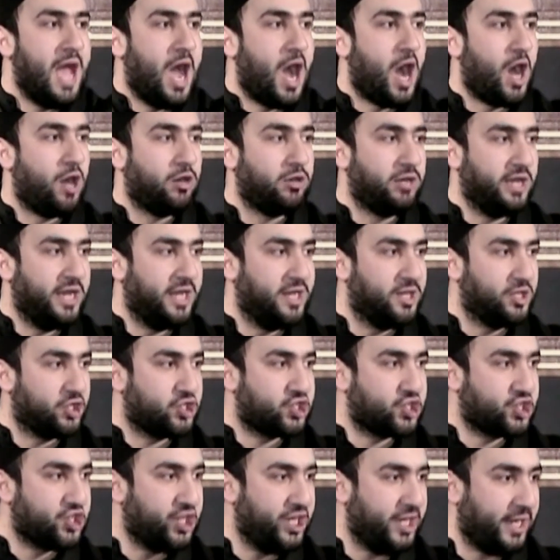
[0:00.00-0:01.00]
A real
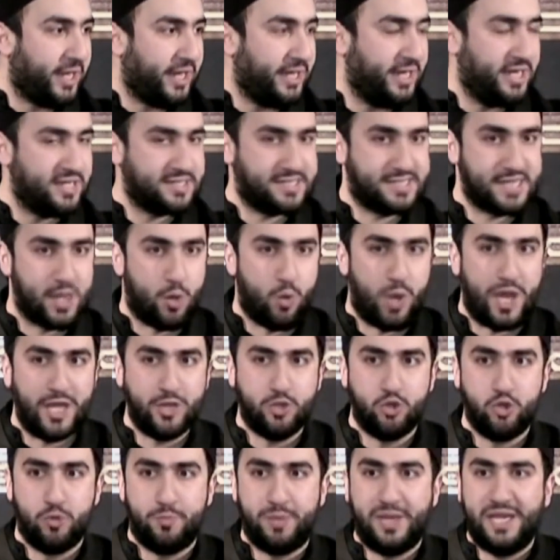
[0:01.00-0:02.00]
Shia is the
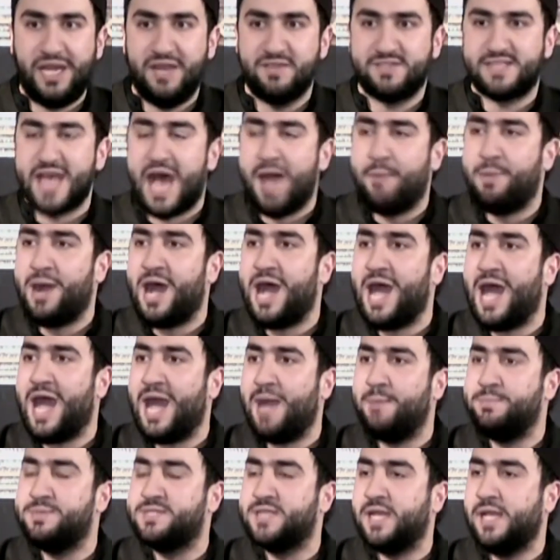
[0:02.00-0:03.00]
one who believes Abu
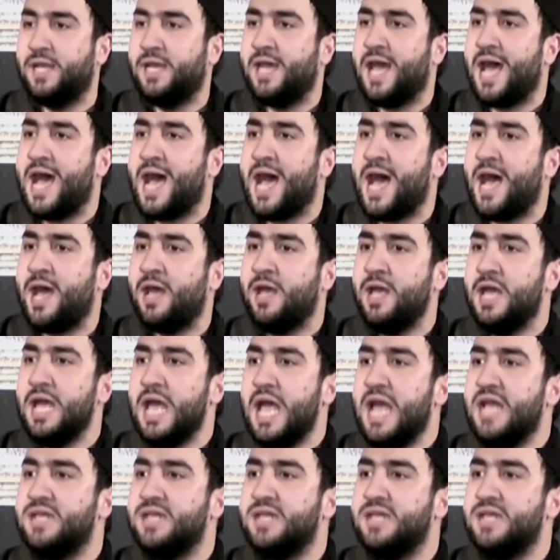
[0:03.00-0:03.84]
Abdullah